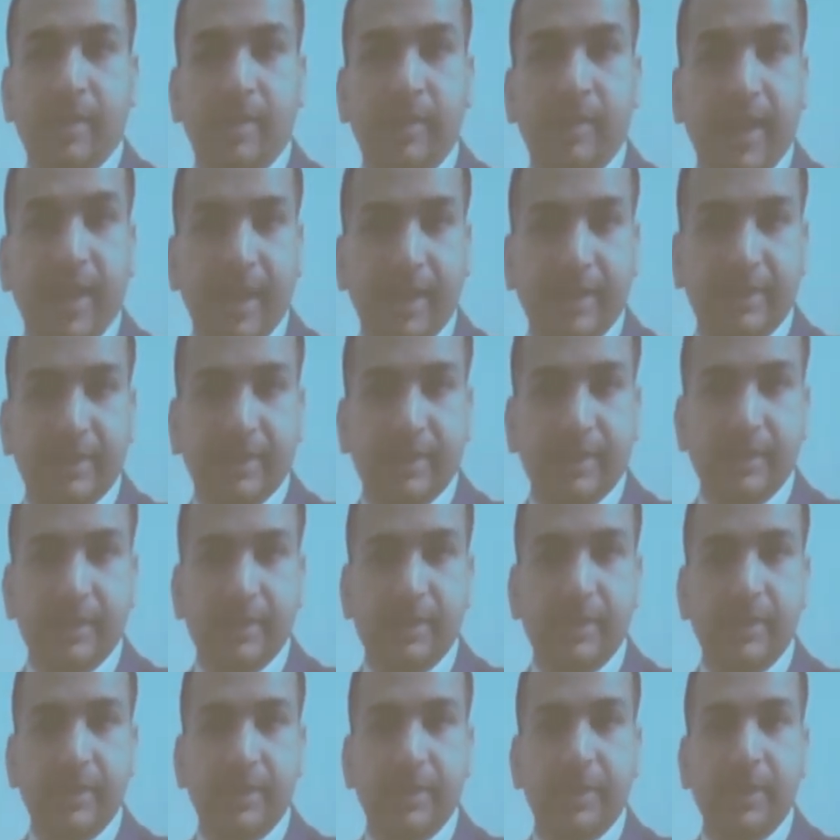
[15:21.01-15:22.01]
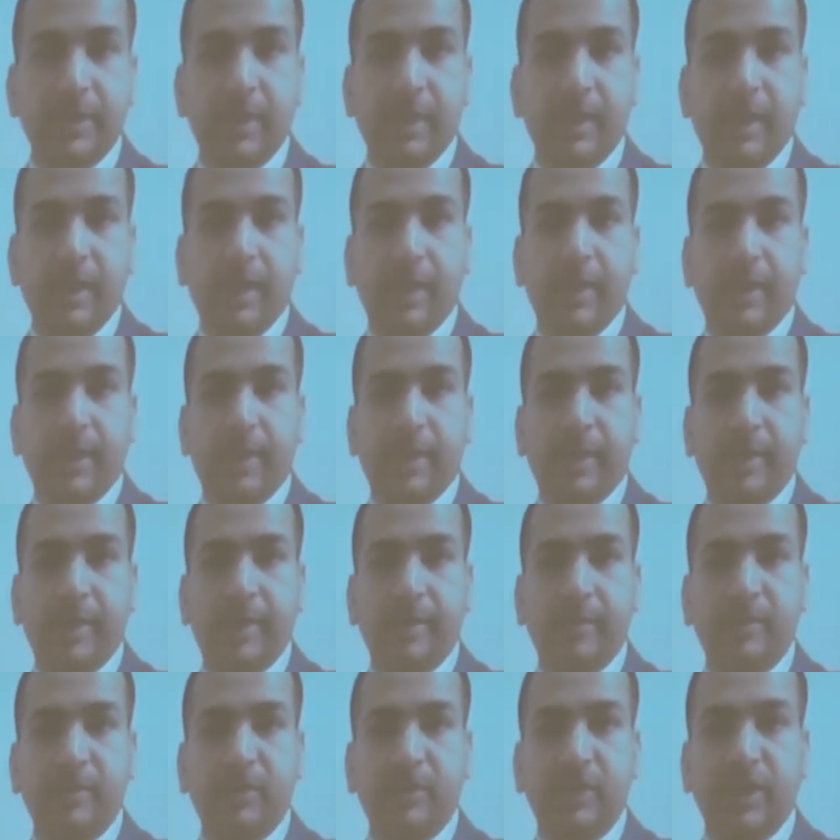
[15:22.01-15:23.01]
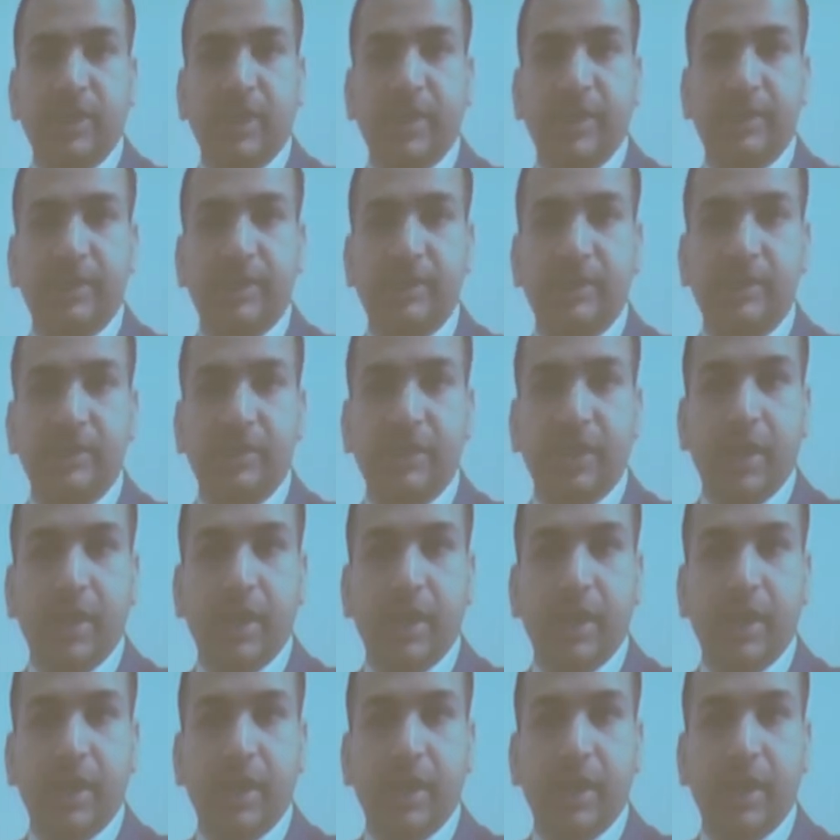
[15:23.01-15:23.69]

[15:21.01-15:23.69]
taxes, such as